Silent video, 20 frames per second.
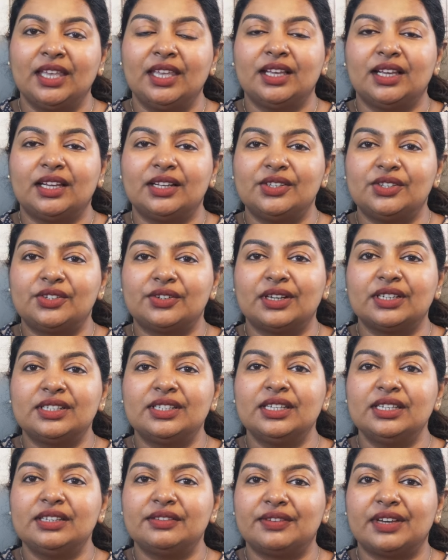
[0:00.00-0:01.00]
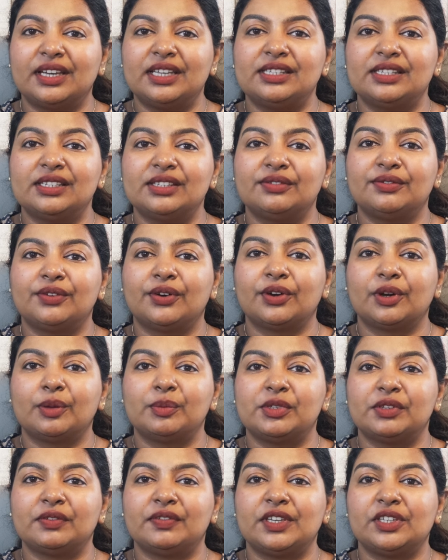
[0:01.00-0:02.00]
Constructing devices for
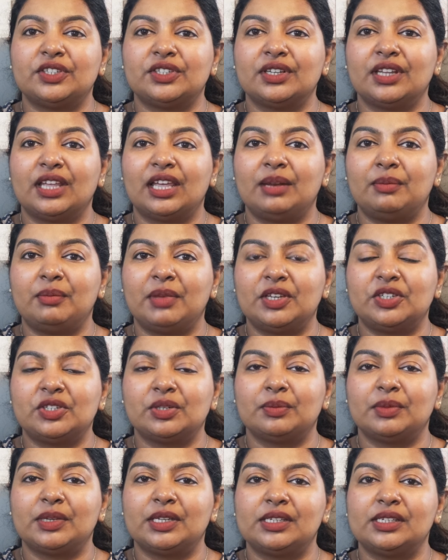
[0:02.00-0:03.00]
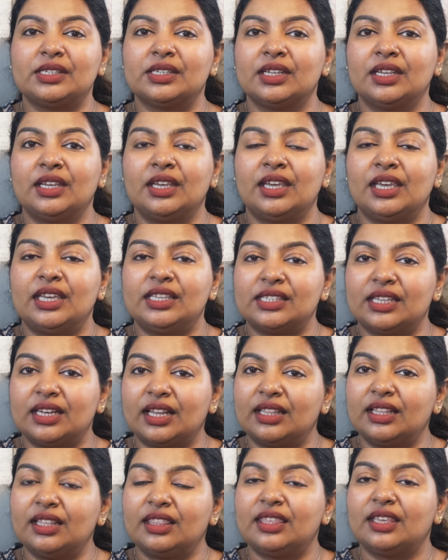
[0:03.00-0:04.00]
observation and measurement is
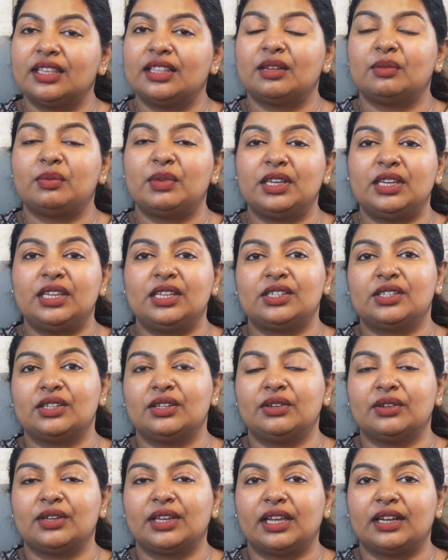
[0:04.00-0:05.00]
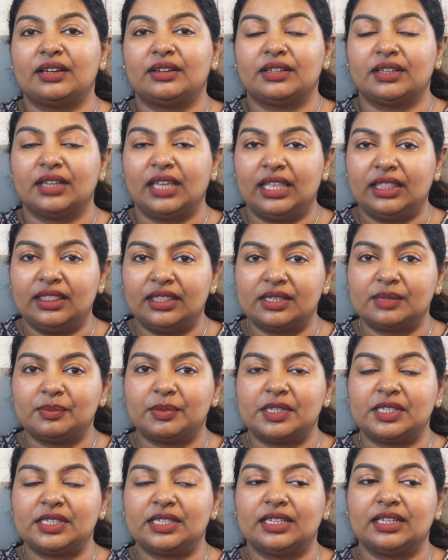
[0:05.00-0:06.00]
another thing that we need to look at in this
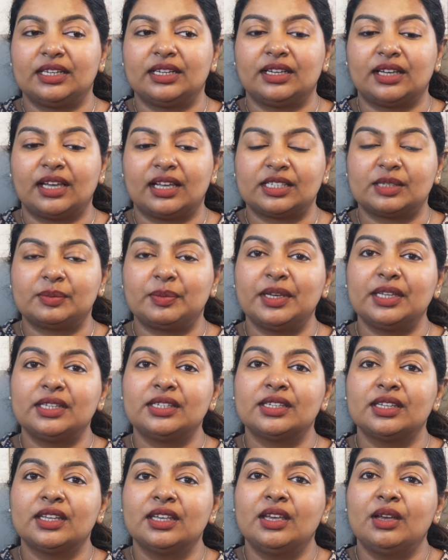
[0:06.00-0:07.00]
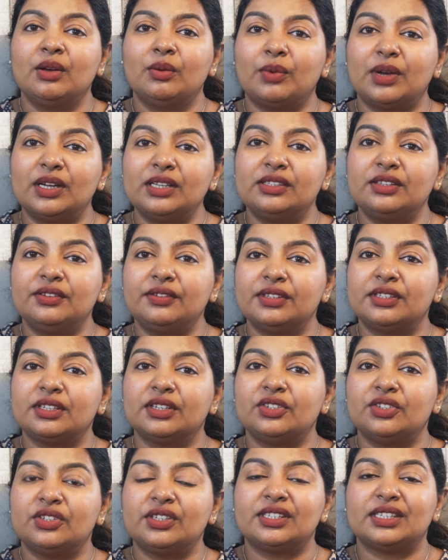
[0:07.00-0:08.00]
particular aspect. Once the
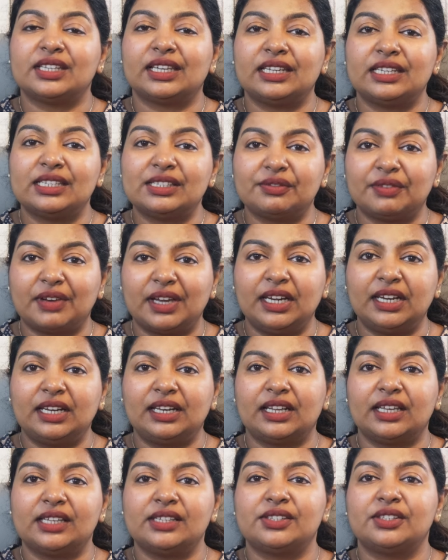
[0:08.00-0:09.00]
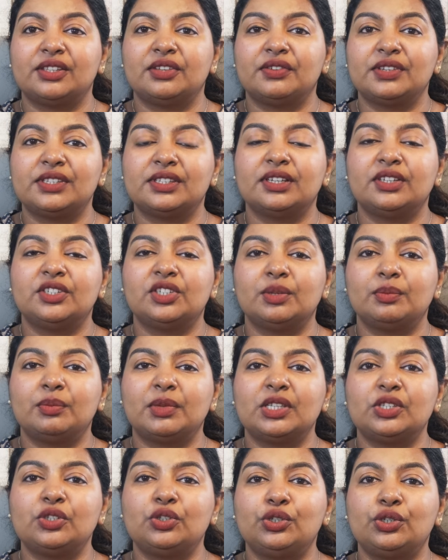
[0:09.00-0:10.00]
research design is finalized, the researcher
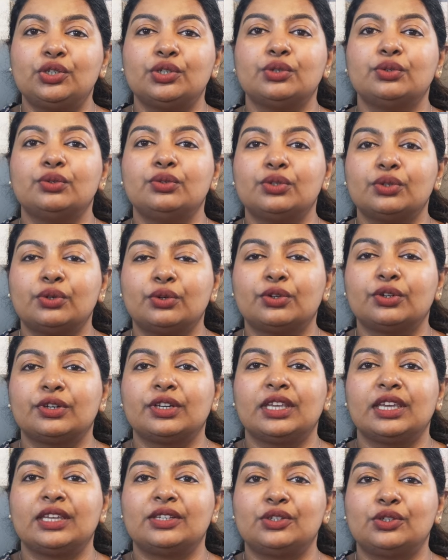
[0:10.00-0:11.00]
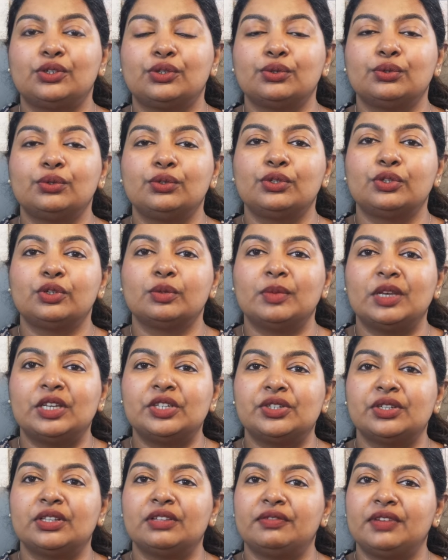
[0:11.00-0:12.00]
must choose or create tools to
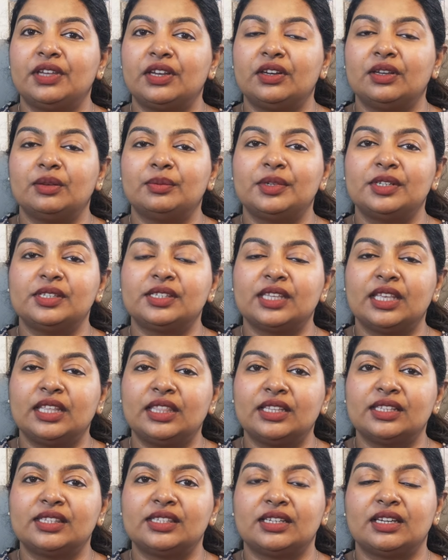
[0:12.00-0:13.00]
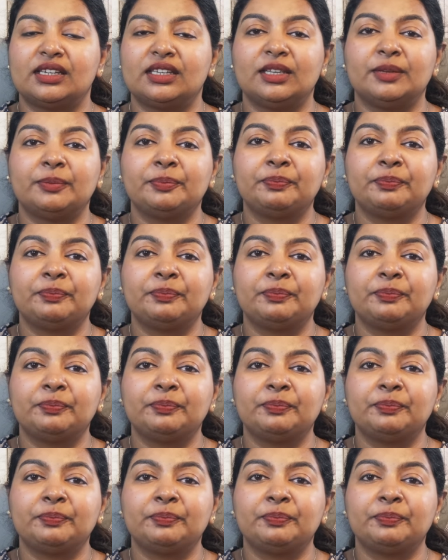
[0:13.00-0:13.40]
measure the variables in the study.